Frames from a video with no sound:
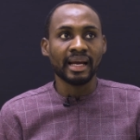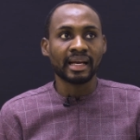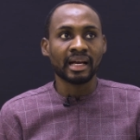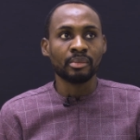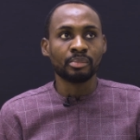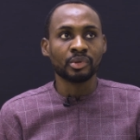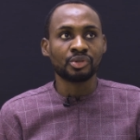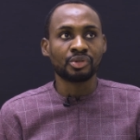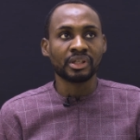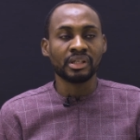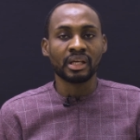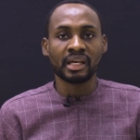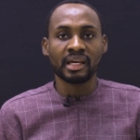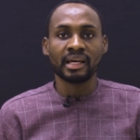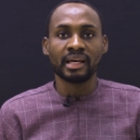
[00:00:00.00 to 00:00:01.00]
I can portray
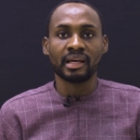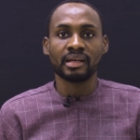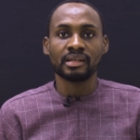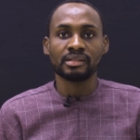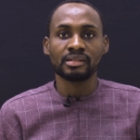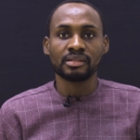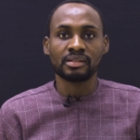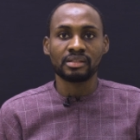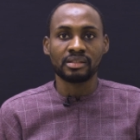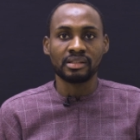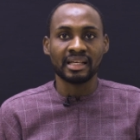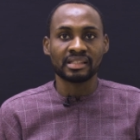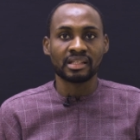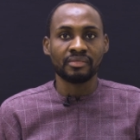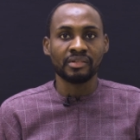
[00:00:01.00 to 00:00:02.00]
the care she
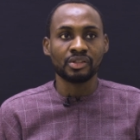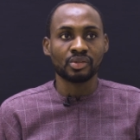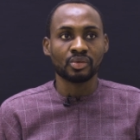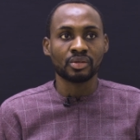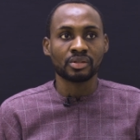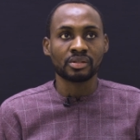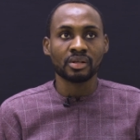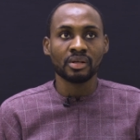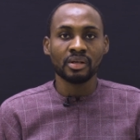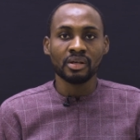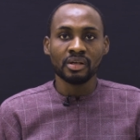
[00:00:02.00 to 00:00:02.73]
has given to us.